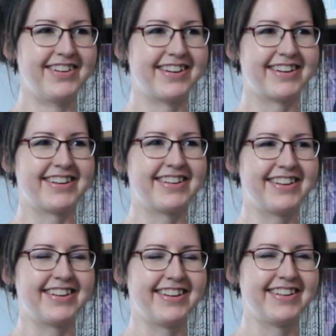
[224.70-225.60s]

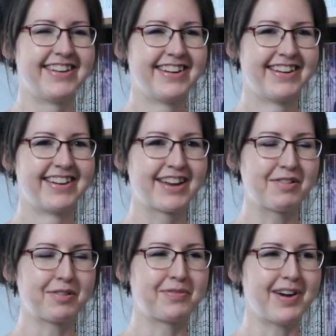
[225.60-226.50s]
It
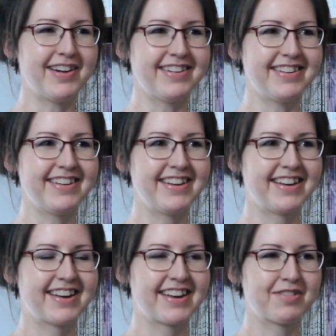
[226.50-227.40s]
was fun.
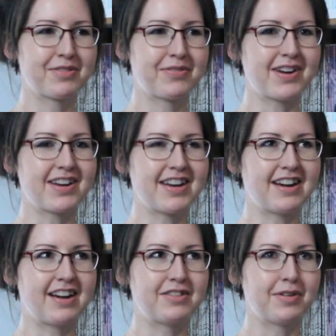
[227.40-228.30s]
Yeah. It was fun.
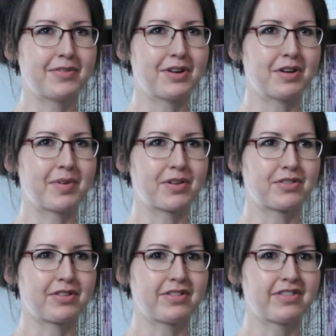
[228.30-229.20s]
I do have a lot of
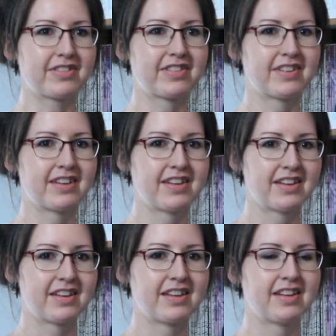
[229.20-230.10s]
pictures.
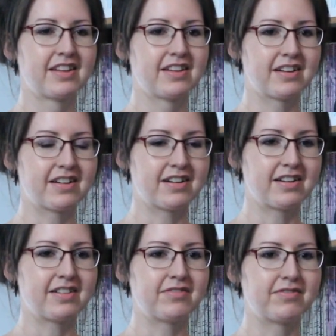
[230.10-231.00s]

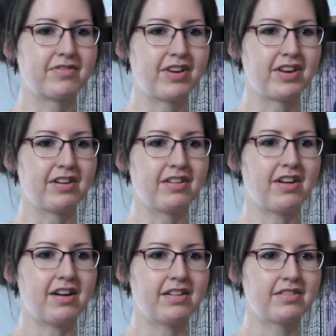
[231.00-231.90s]
We did a
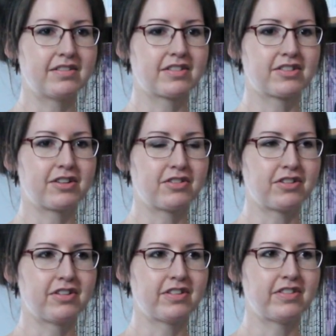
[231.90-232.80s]
lot,
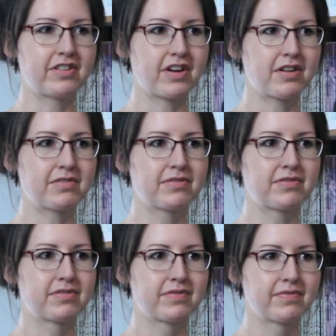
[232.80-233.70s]
excursions and stuff.
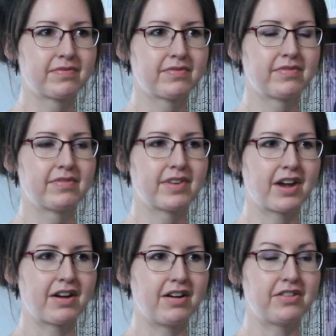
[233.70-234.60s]
I
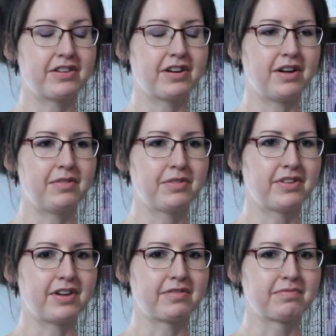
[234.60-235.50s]
don't know. I think I was like,